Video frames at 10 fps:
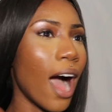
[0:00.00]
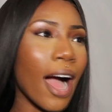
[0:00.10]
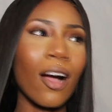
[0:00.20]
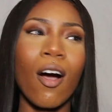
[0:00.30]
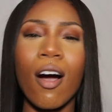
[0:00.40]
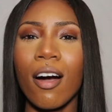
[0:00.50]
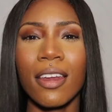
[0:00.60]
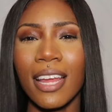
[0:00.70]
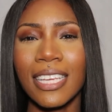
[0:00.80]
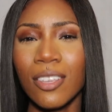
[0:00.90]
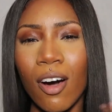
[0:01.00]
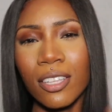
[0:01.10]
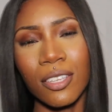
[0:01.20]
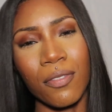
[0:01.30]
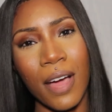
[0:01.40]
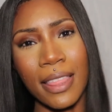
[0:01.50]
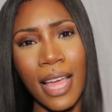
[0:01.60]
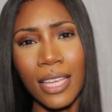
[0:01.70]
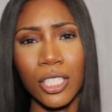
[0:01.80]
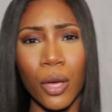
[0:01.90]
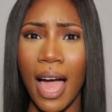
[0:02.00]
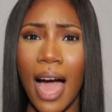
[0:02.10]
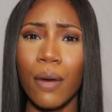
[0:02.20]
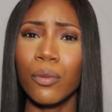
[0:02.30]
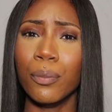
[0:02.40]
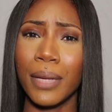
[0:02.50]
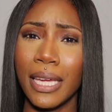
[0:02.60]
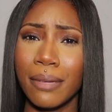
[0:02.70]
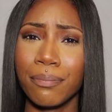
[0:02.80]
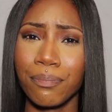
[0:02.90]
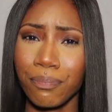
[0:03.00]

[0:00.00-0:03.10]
I can't, it's hard to find that. So I will be